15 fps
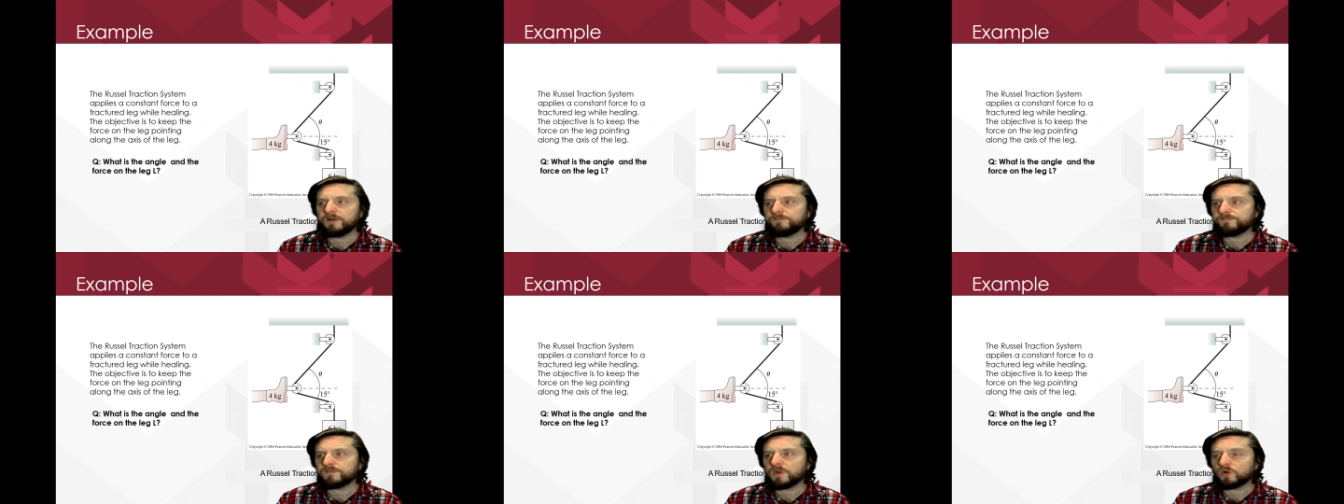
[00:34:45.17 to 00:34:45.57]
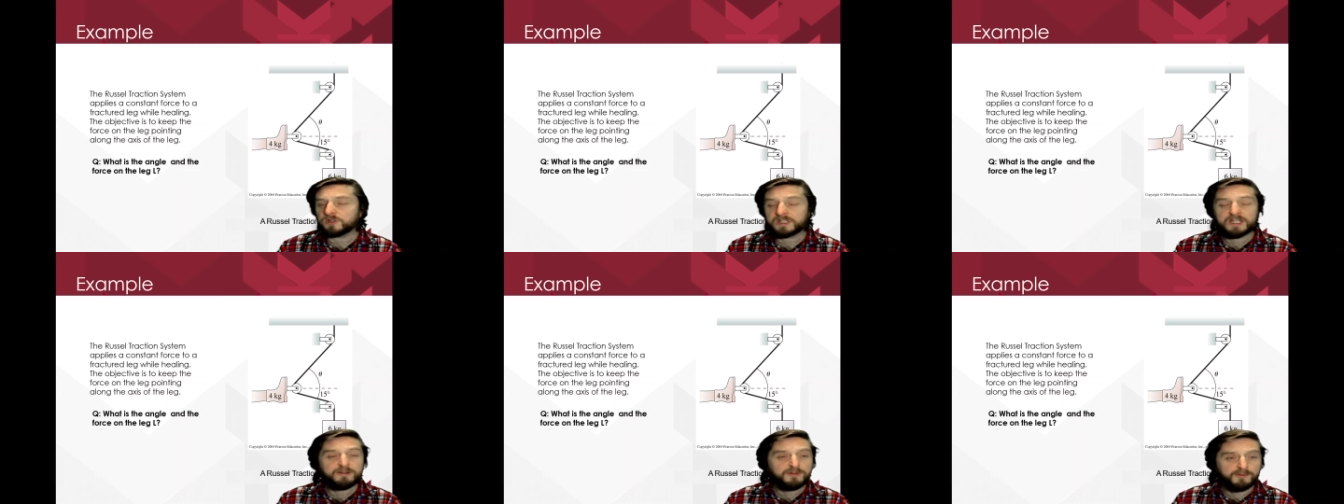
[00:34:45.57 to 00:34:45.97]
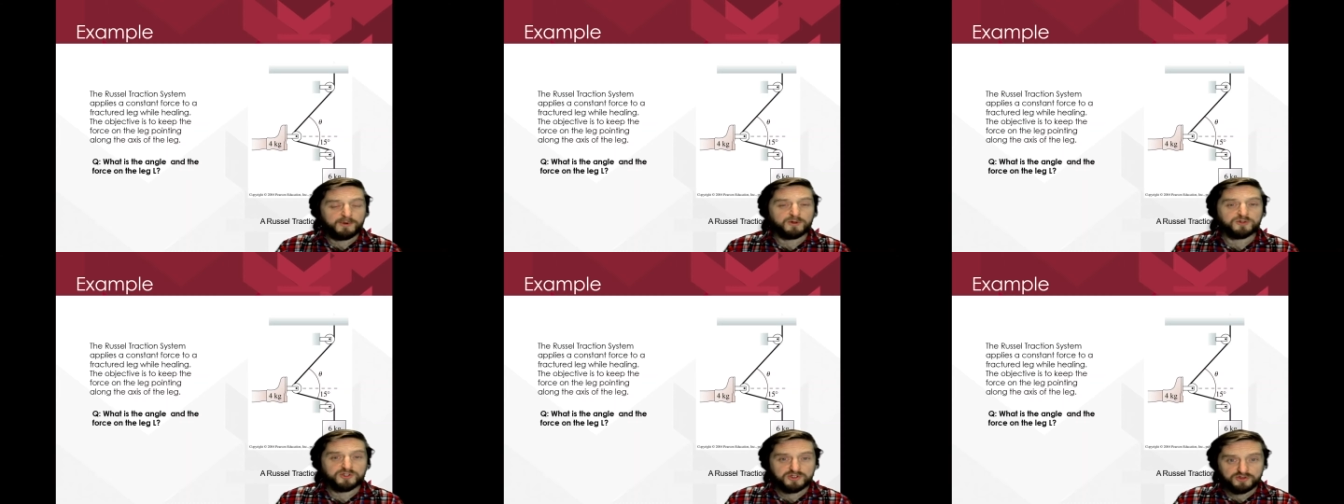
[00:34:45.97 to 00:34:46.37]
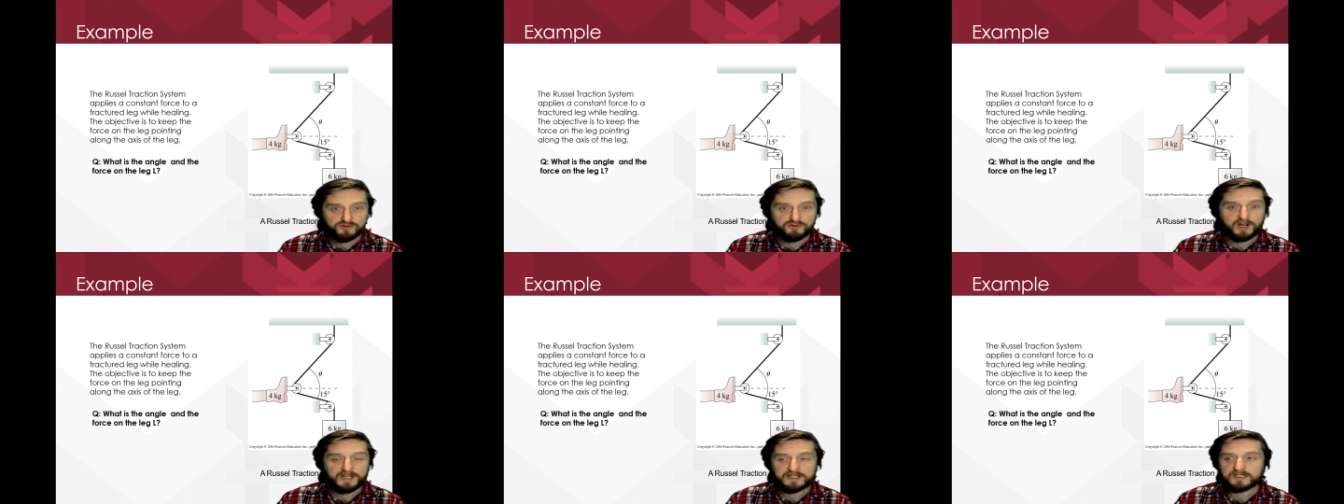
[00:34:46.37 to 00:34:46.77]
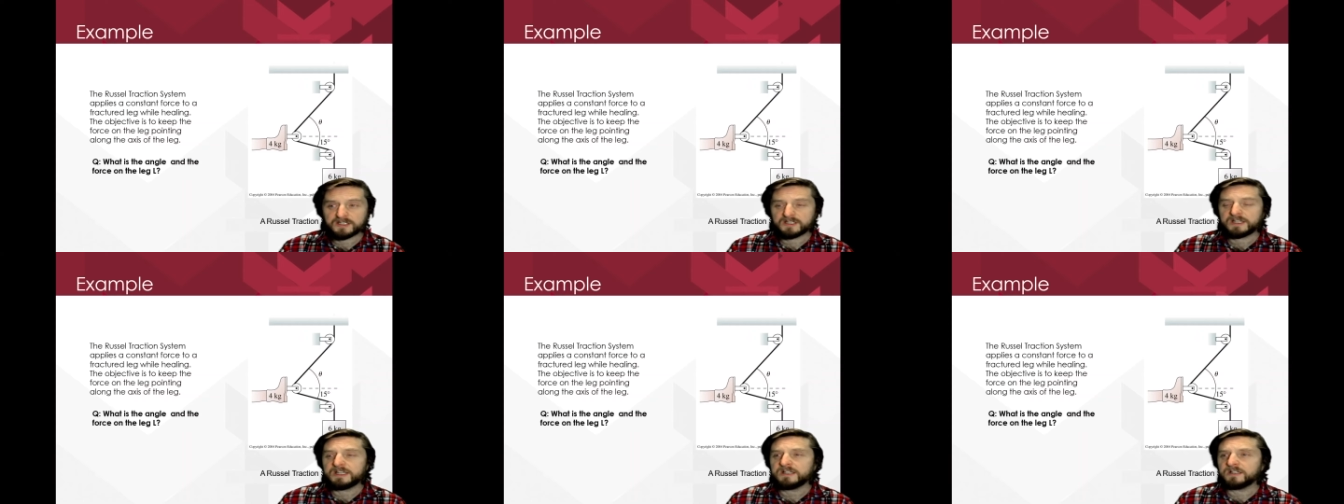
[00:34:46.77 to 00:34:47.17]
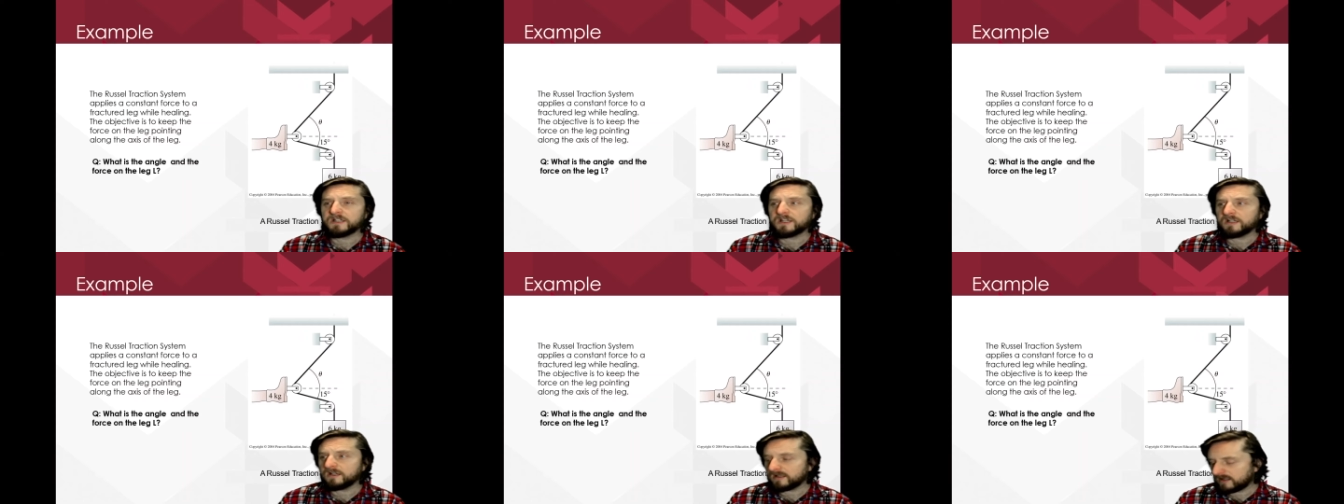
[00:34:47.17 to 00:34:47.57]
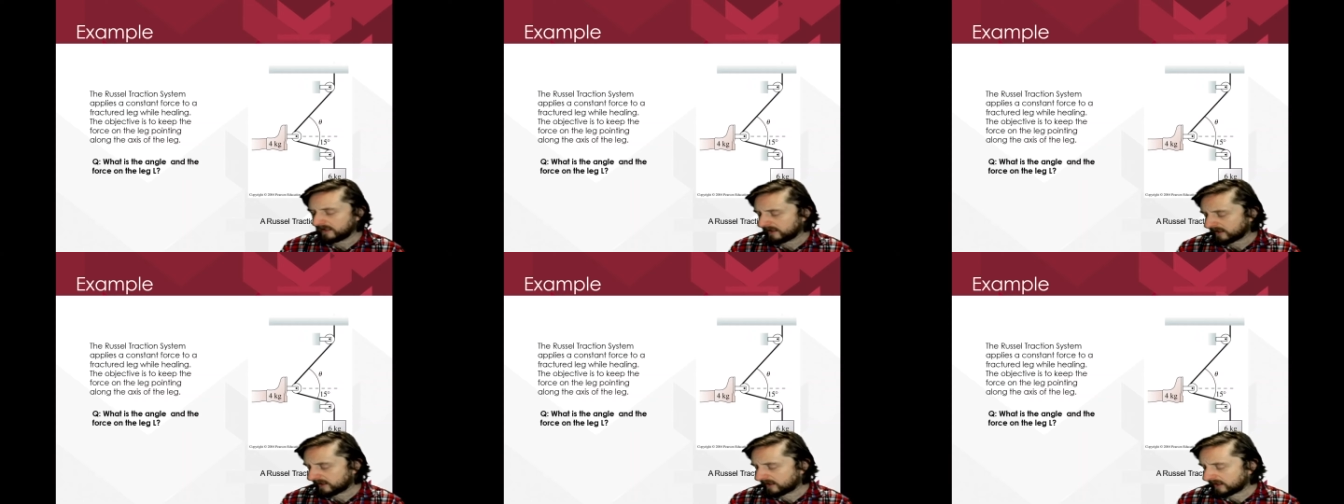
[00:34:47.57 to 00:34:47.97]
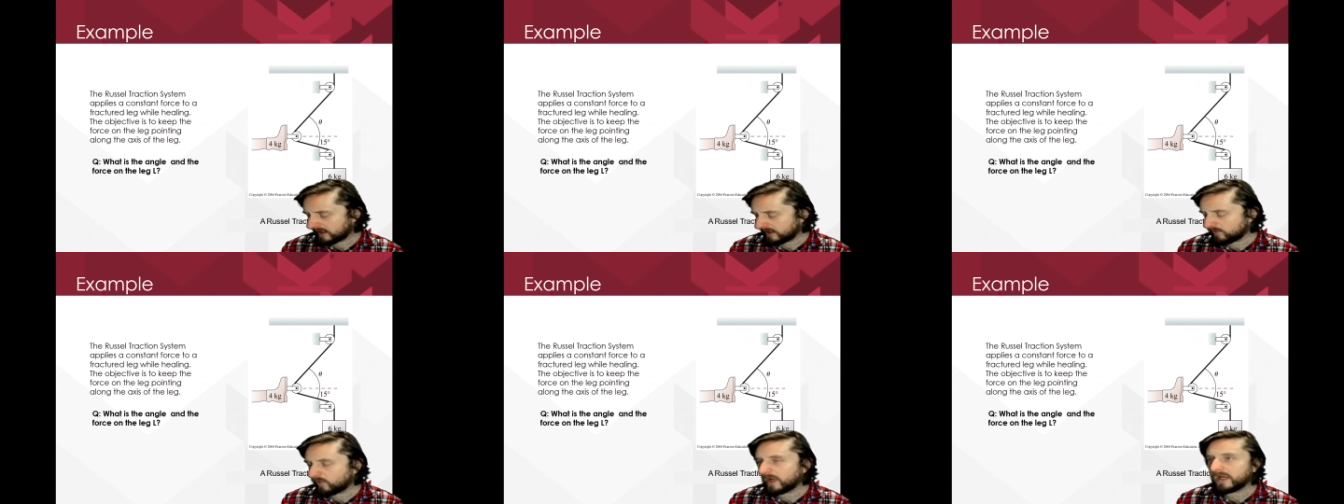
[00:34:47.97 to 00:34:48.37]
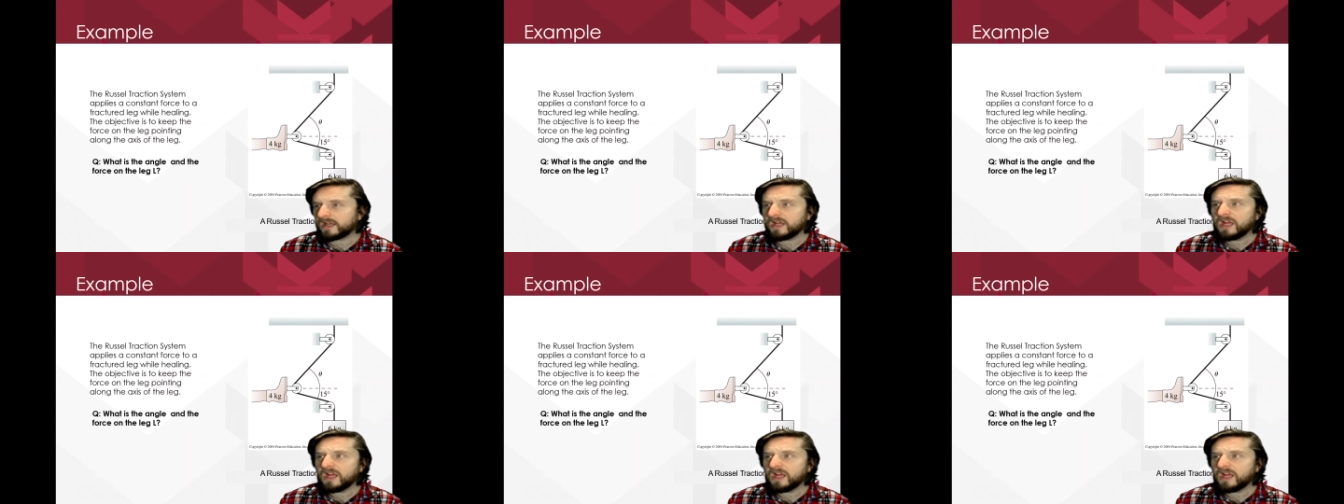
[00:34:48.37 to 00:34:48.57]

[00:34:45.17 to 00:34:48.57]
or to keep the bone straight and healing in a clean way.